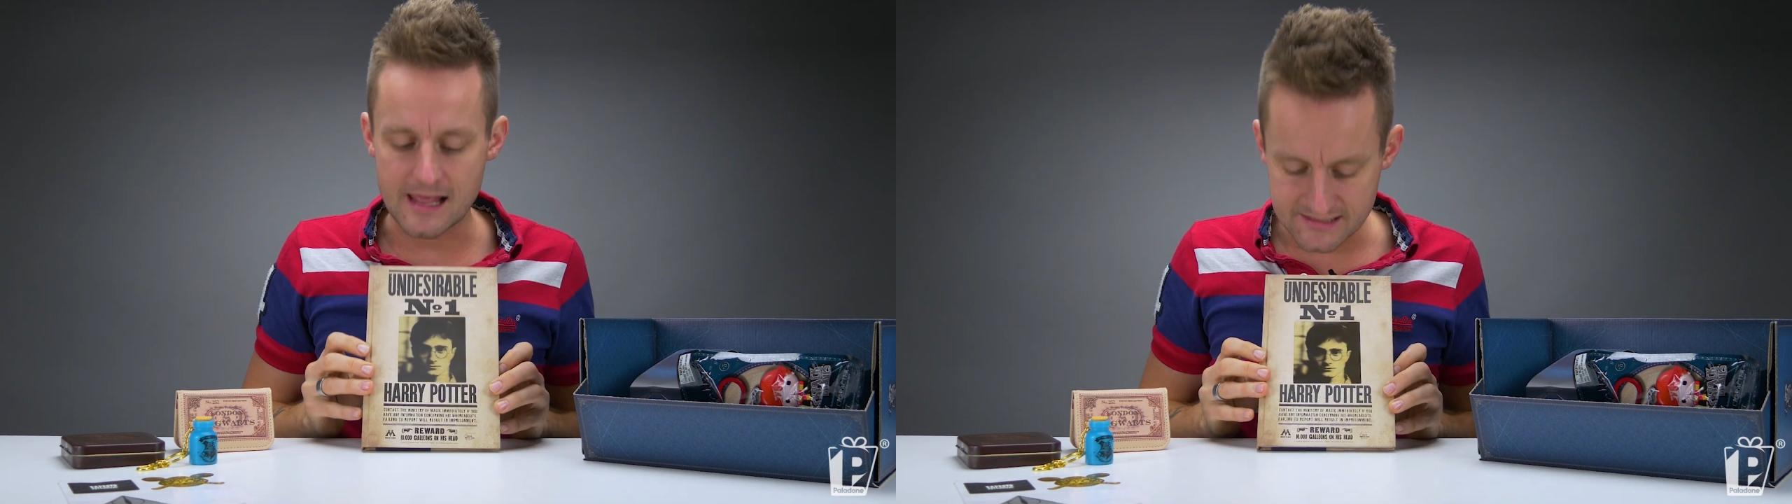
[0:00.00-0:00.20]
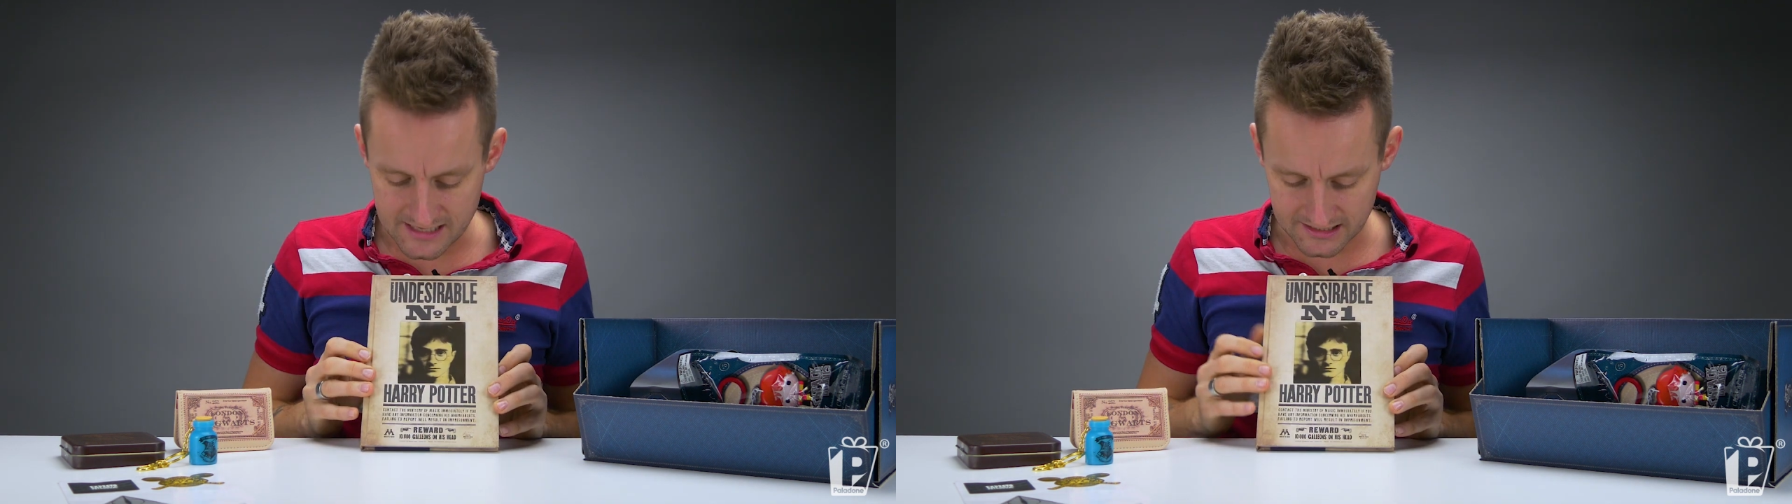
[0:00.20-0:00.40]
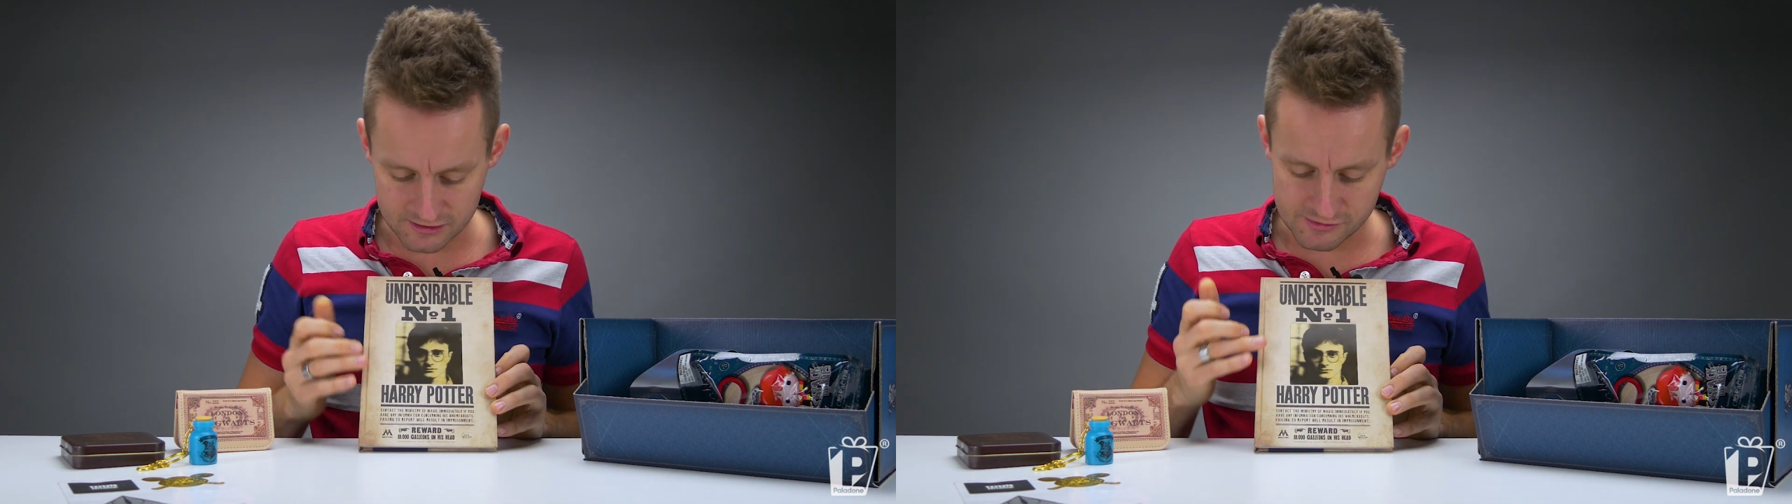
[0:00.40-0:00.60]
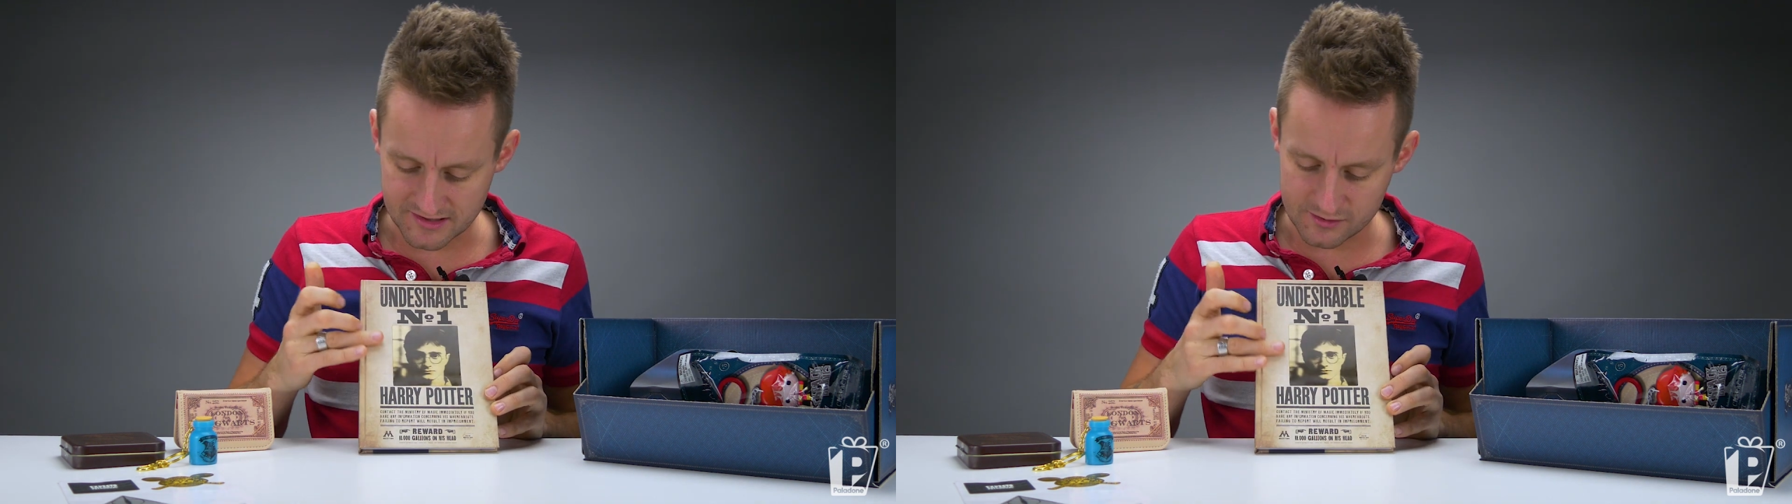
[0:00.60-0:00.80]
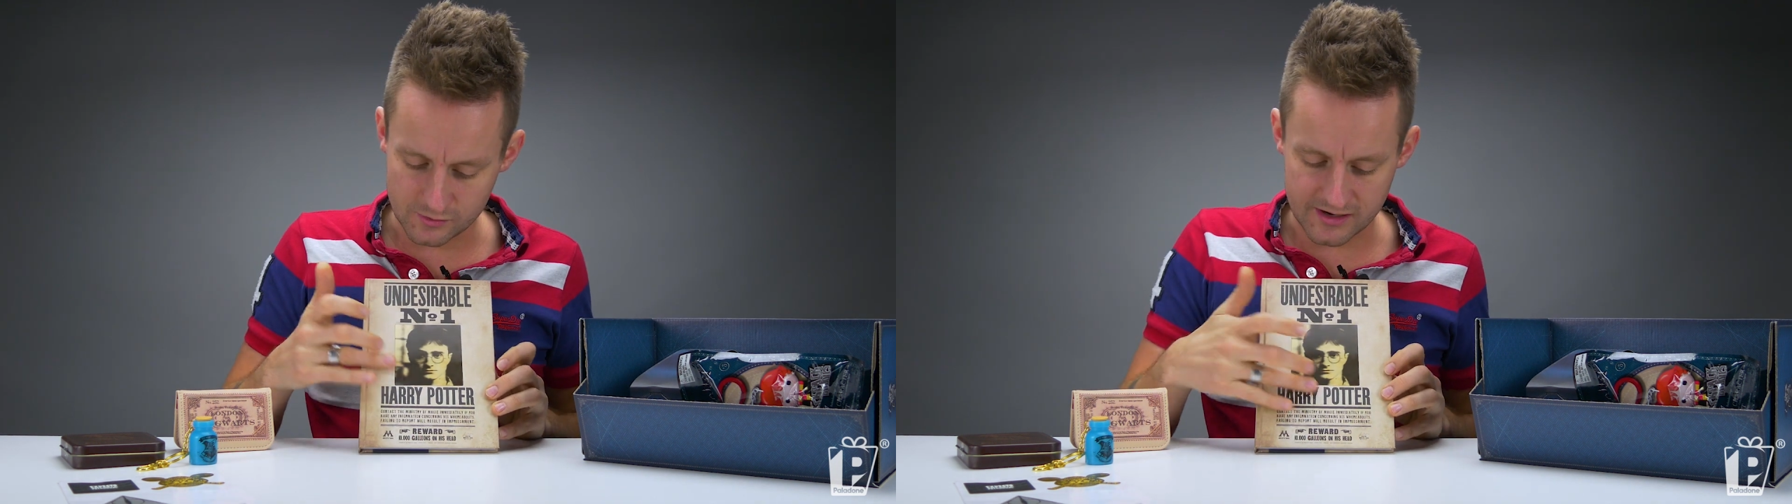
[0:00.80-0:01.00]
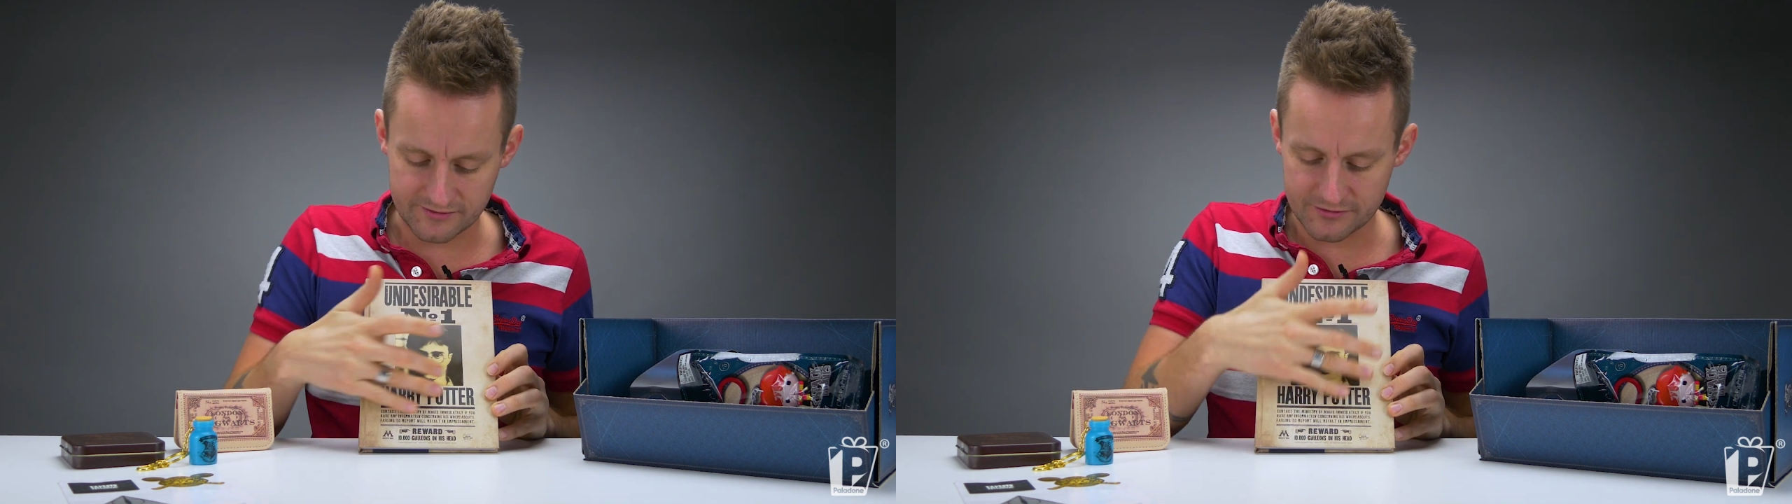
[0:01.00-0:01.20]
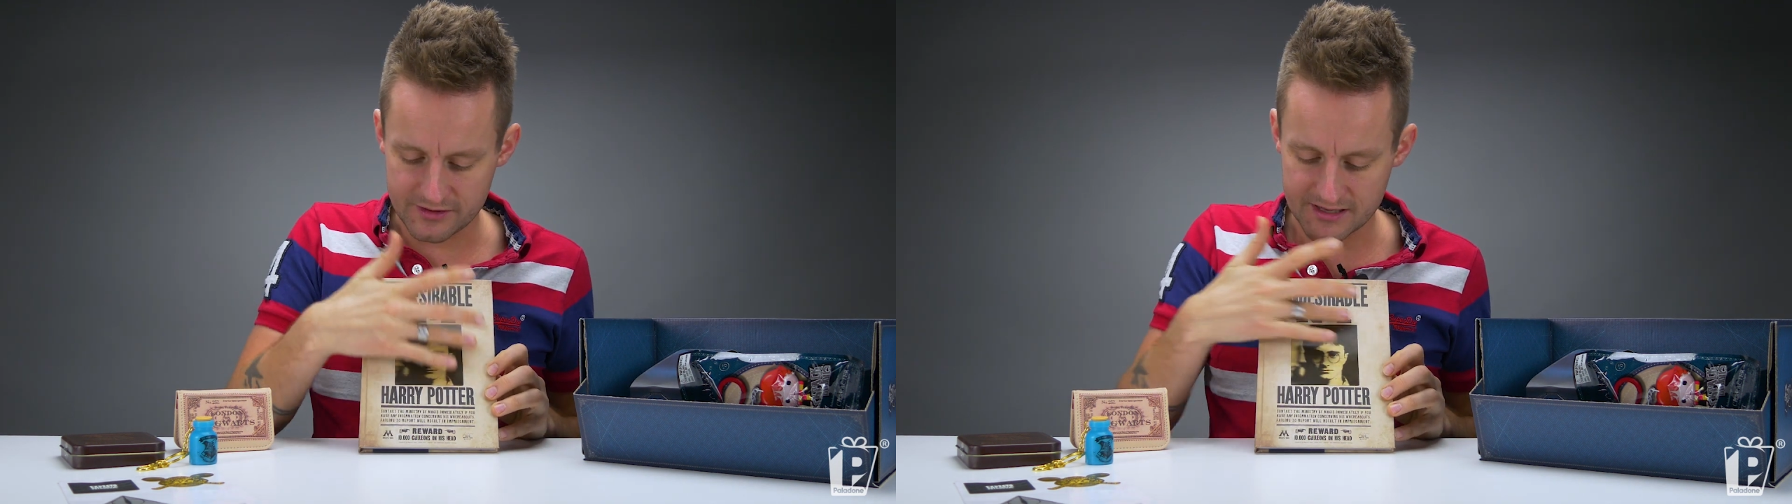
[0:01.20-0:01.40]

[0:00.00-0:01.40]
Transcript: Lenticular is the word for